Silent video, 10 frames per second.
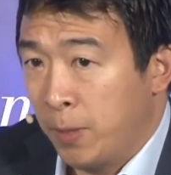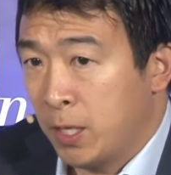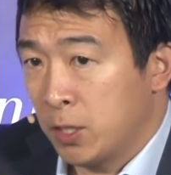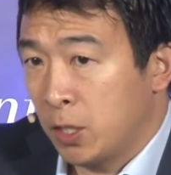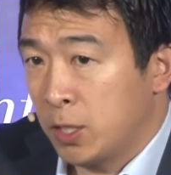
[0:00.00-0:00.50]

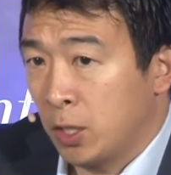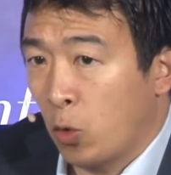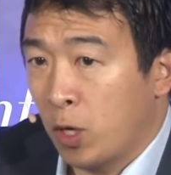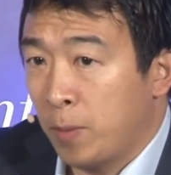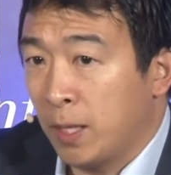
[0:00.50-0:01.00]
because there's
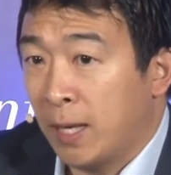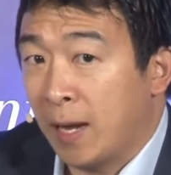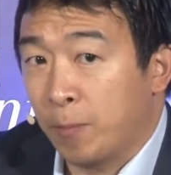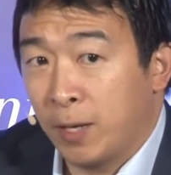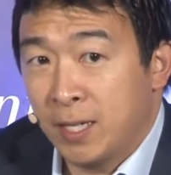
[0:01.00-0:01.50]
still going to be a
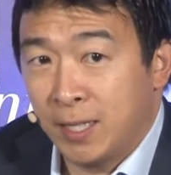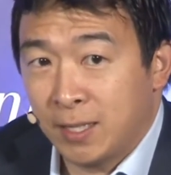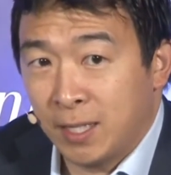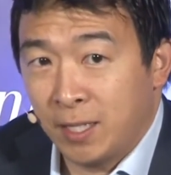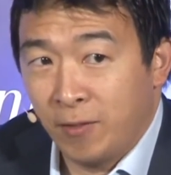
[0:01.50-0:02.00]
lot of price
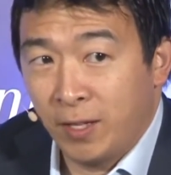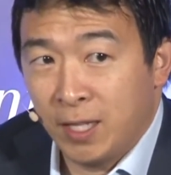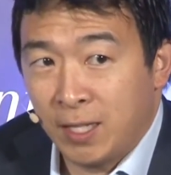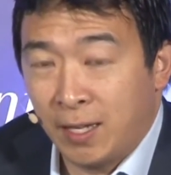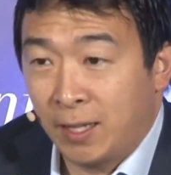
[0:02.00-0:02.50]

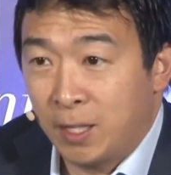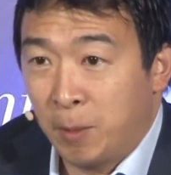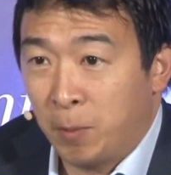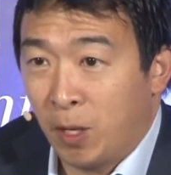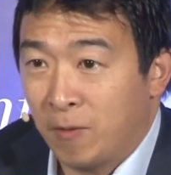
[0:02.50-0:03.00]
sensitivity. It's not like
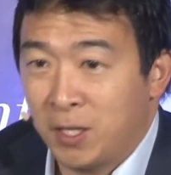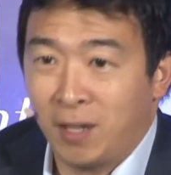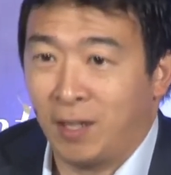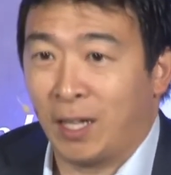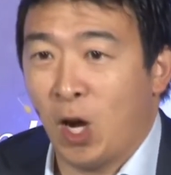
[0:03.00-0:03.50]
these people all of a
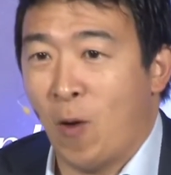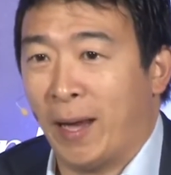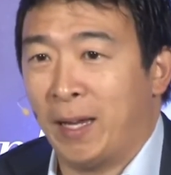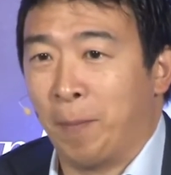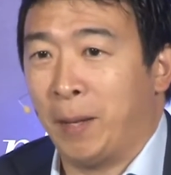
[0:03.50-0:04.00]
sudden are like,
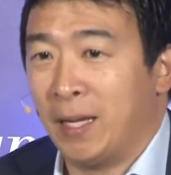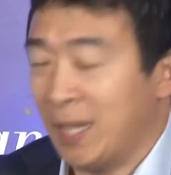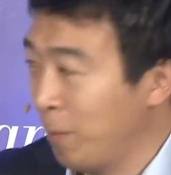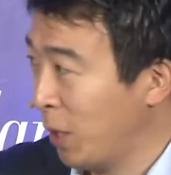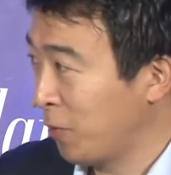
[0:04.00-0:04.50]
oh, I can pay
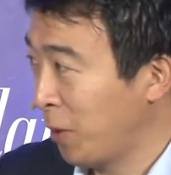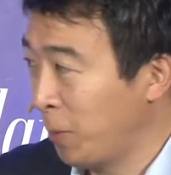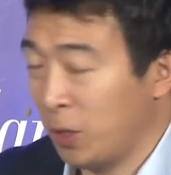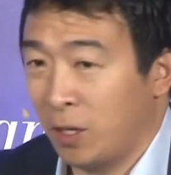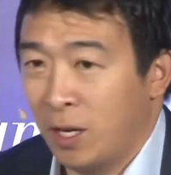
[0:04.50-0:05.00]
$10
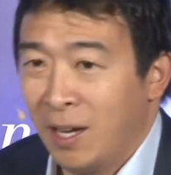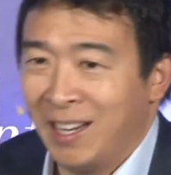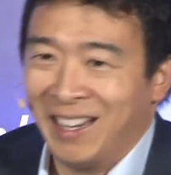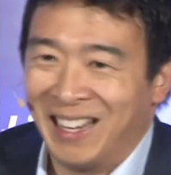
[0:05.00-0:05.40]
for a burger.